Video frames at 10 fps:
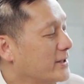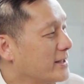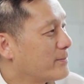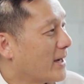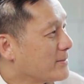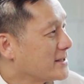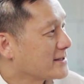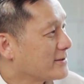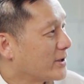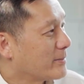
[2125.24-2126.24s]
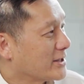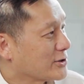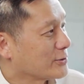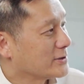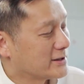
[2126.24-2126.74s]
play badminton when my
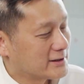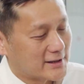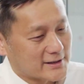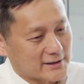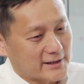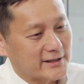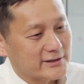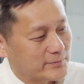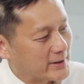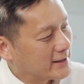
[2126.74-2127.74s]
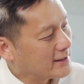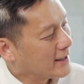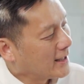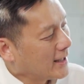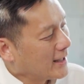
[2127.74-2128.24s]
shoulder doesn't kill me.
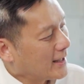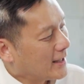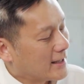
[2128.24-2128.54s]
I